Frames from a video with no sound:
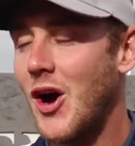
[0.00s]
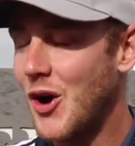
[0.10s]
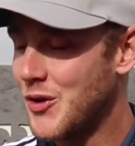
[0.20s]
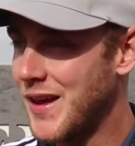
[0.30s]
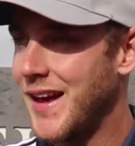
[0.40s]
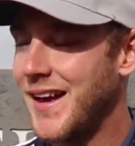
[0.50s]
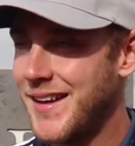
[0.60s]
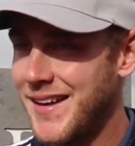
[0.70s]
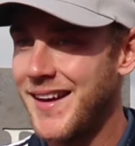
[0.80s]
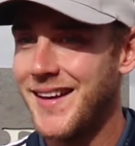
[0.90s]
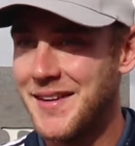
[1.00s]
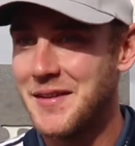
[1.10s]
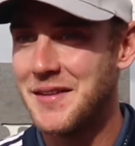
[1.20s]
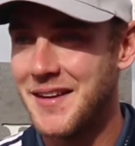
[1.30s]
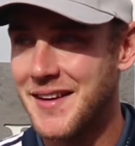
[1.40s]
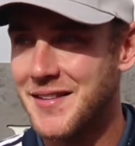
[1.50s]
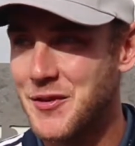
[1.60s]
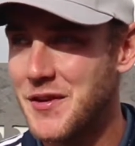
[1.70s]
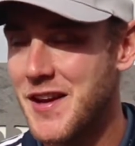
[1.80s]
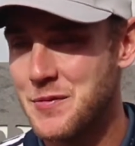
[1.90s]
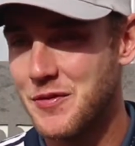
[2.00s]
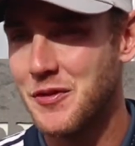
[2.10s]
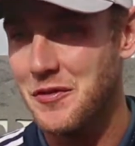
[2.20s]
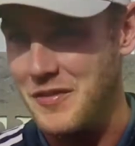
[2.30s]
Oh yeah. 2 days before the